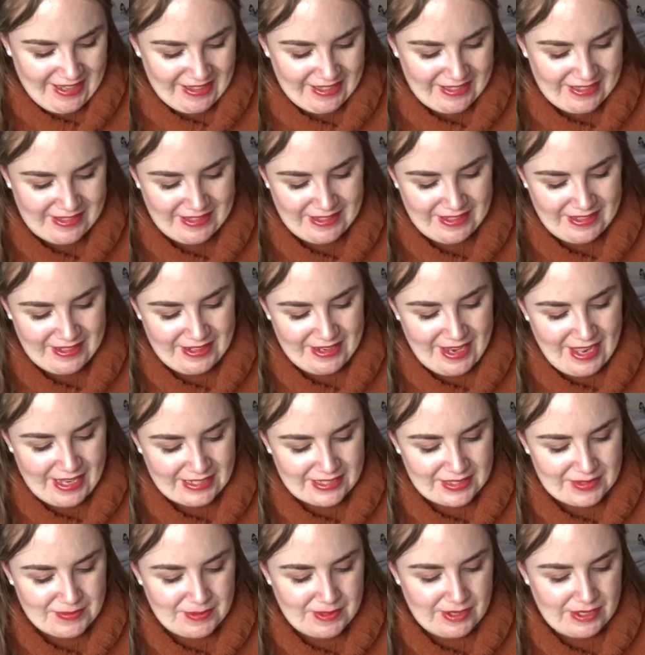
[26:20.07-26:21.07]
The
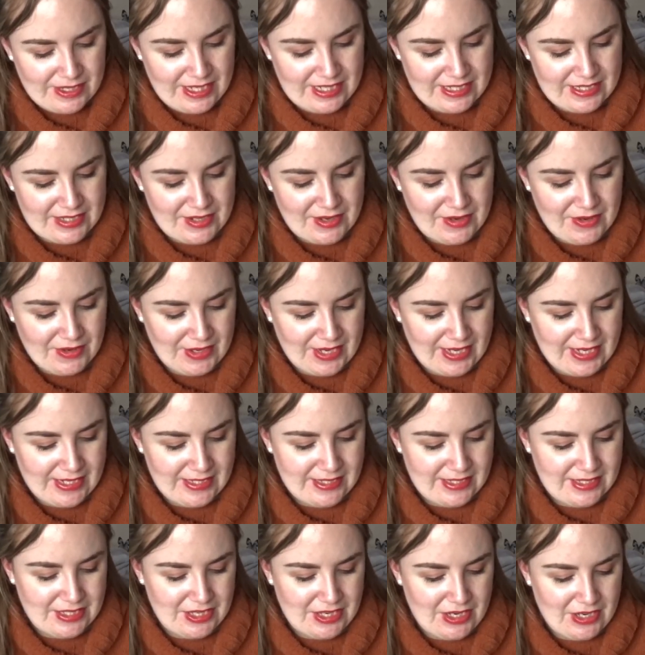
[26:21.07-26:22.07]
next one is to look
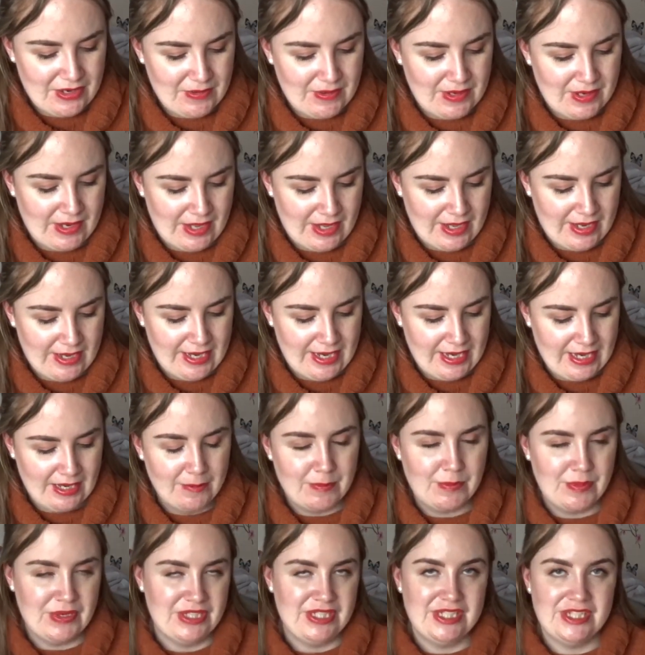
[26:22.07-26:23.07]
into learning
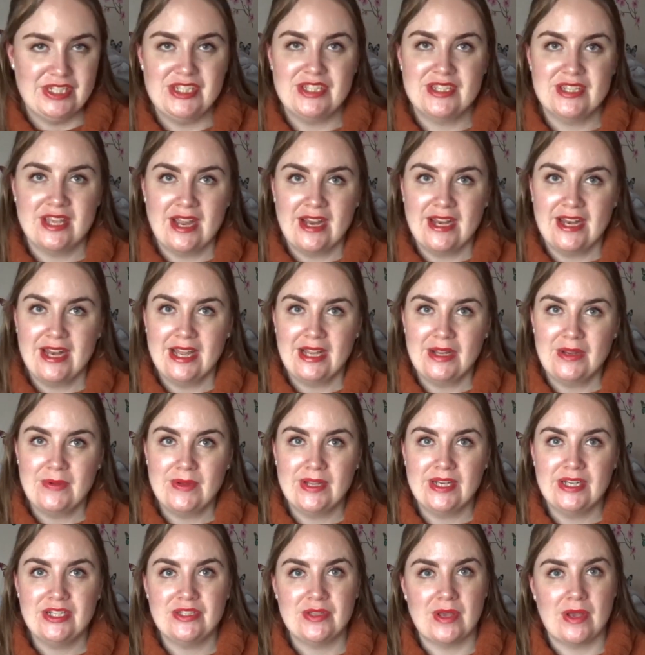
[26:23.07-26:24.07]
British Sign
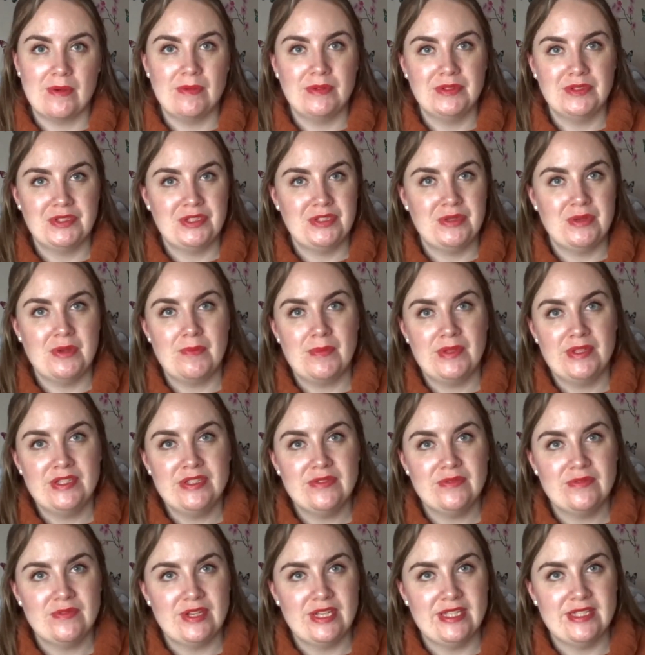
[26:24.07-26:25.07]
Language. So I want to do a bit
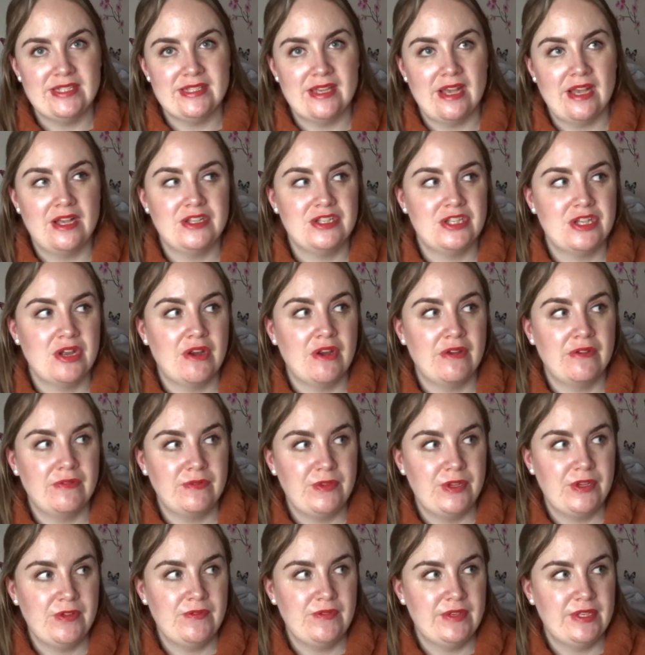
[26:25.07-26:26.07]
of research. There are a
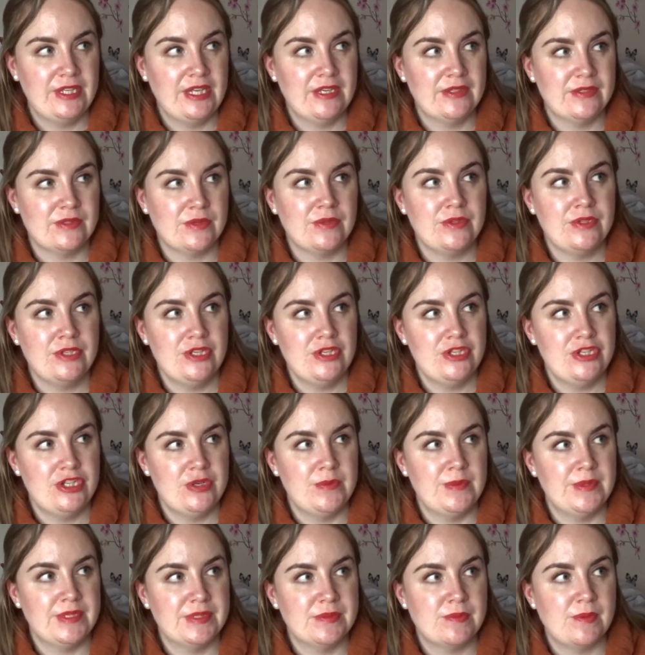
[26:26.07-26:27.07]
few videos on
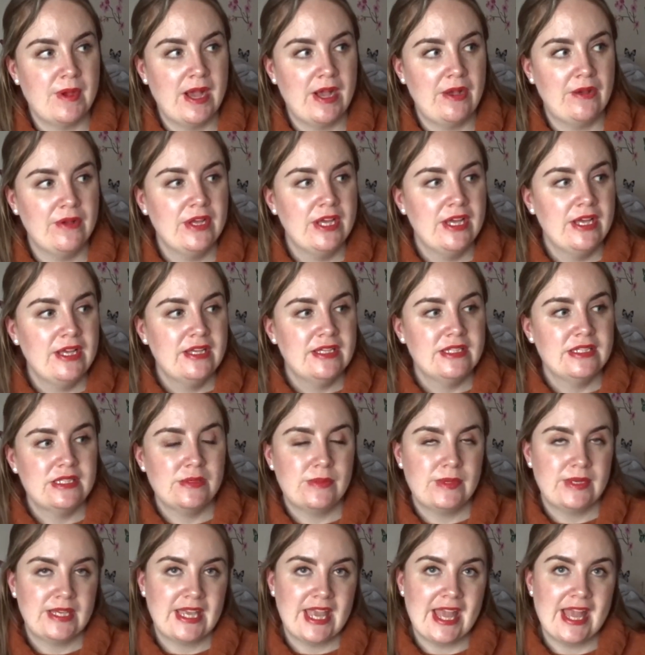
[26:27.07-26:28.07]
YouTube as well. So
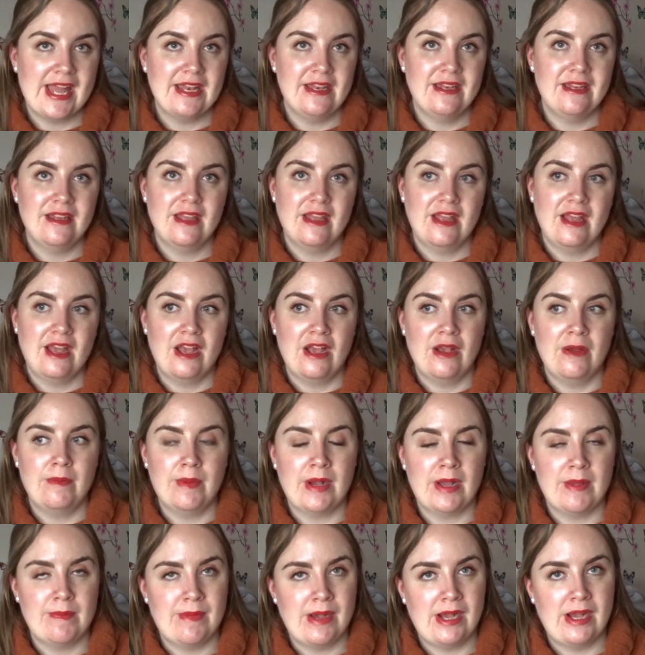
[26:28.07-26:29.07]
again,
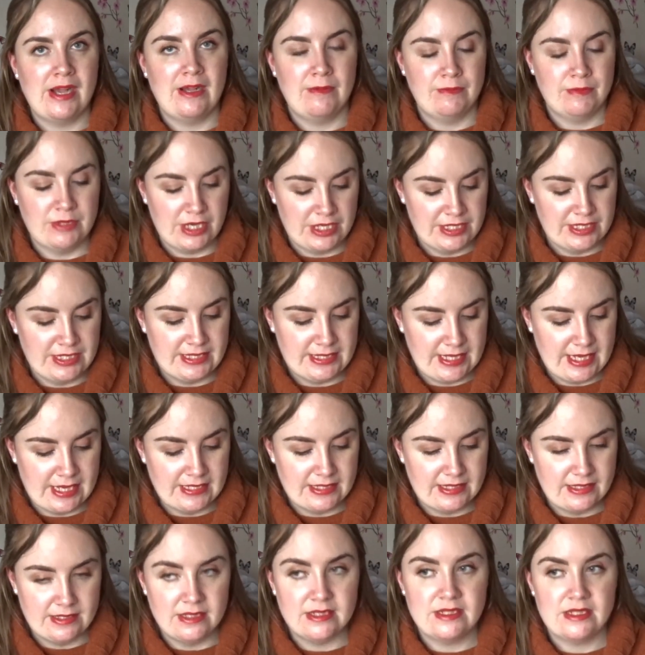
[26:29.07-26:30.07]
I'm going to set
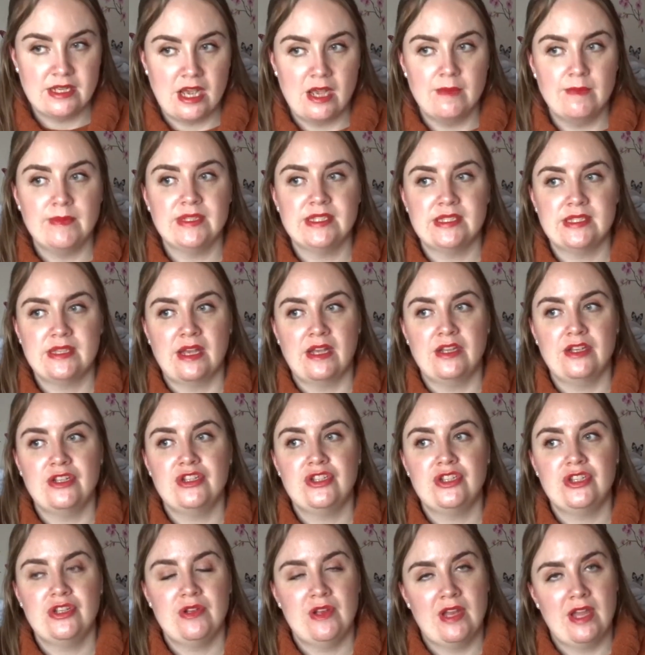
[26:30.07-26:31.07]
time aside
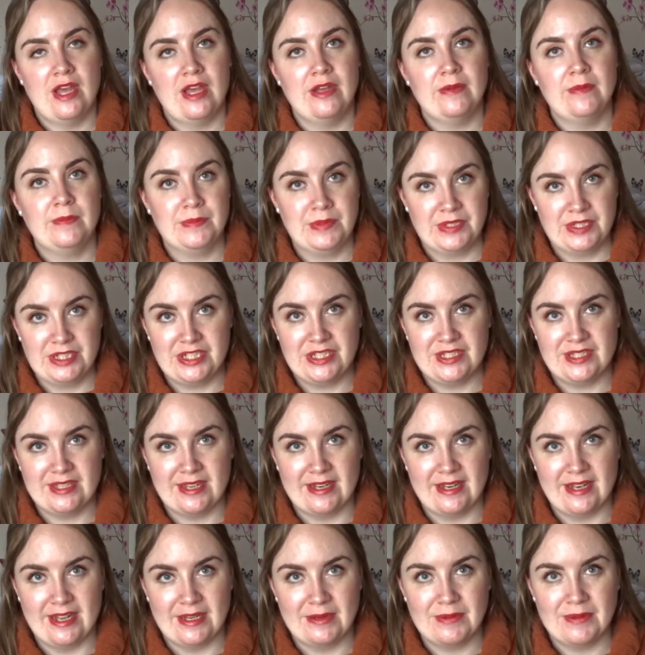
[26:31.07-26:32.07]
to learn British Sign
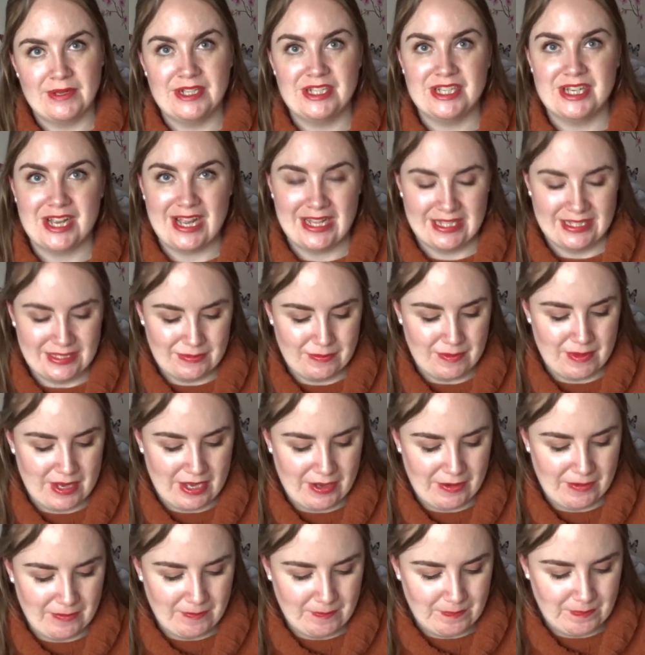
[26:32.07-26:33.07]
Language as
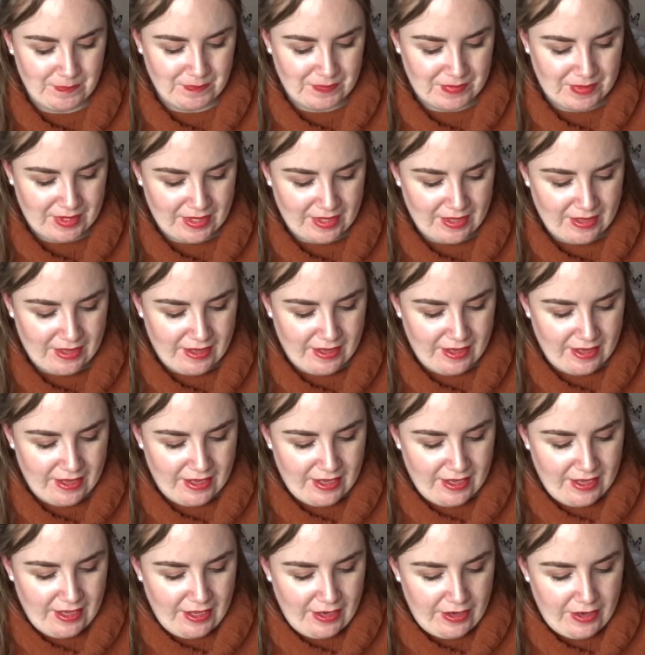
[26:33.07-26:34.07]
well.
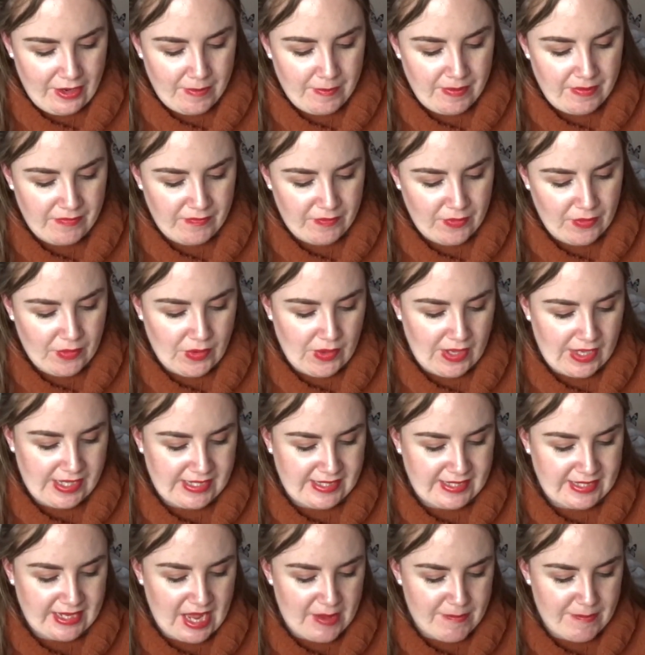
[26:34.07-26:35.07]
Number 4 is
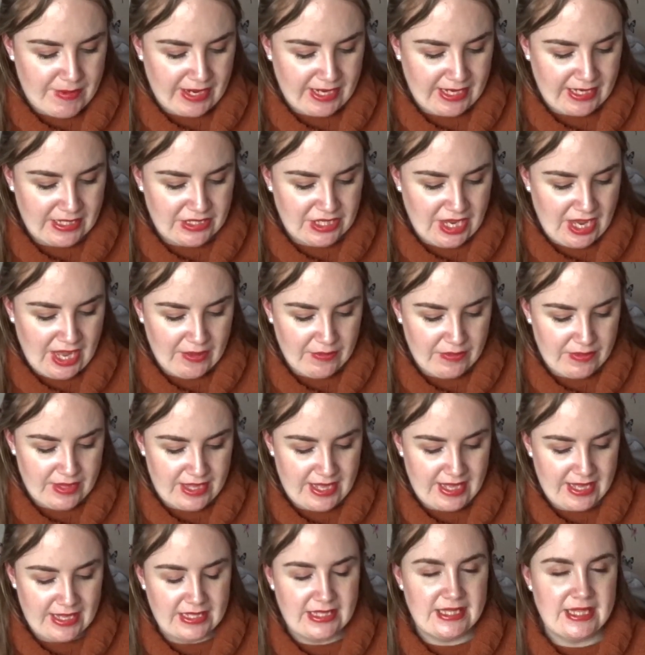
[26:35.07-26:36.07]
to get back into healthy
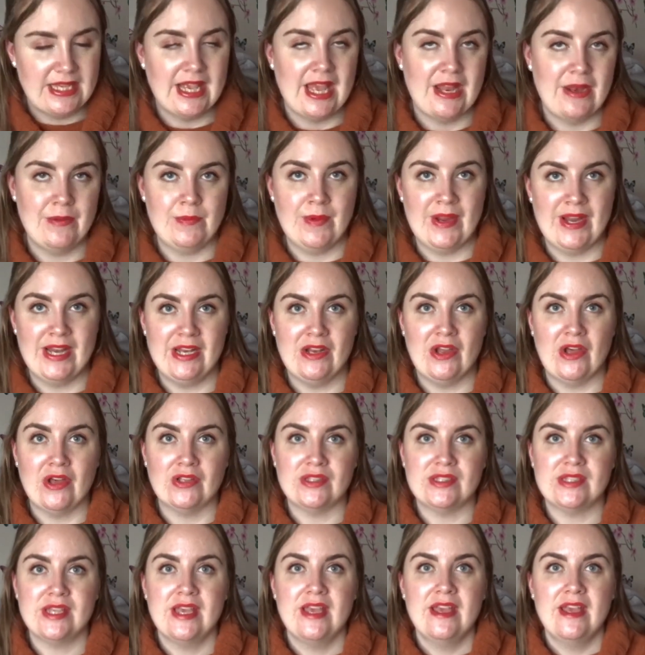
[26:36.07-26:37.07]
eating and weight
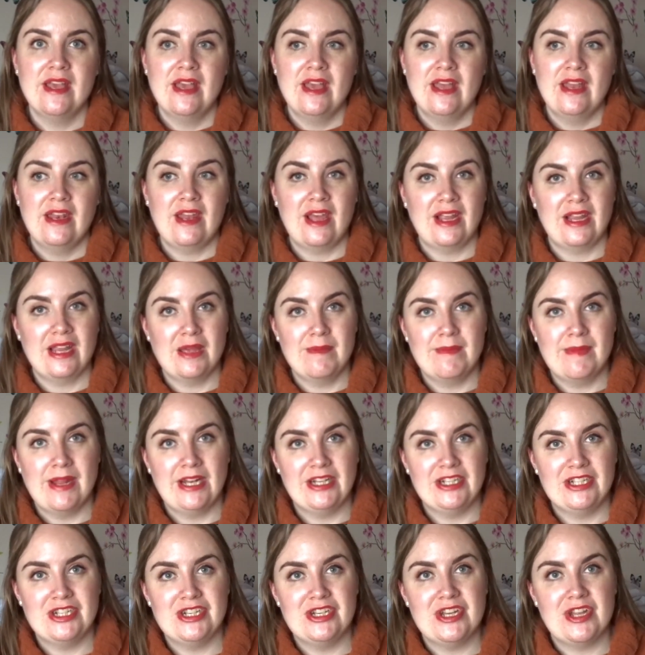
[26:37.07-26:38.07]
loss. Like I
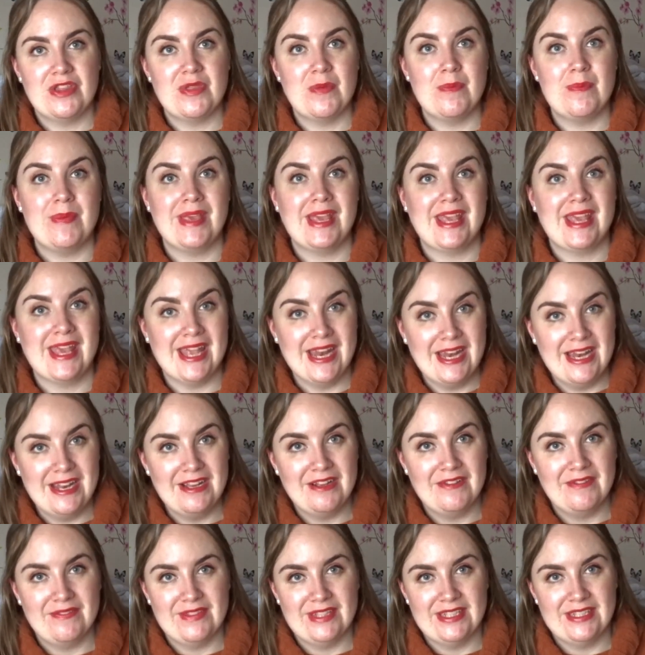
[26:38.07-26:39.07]
mentioned at the beginning
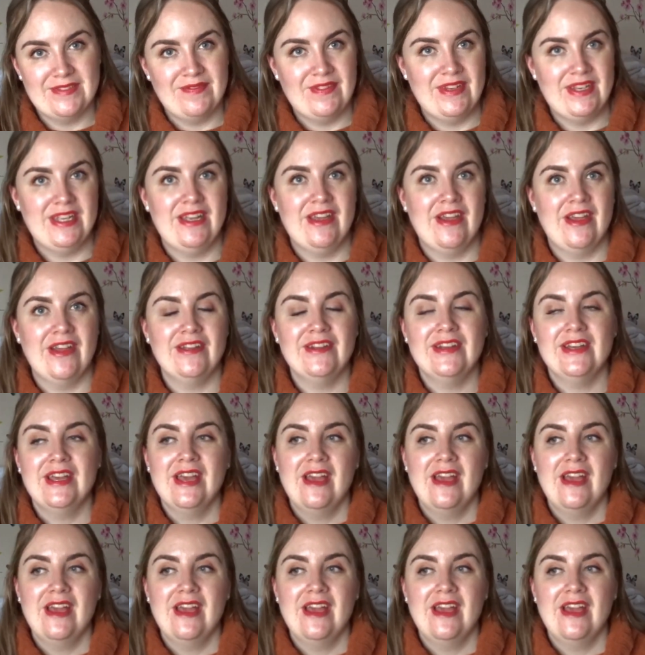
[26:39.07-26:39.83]
of this video,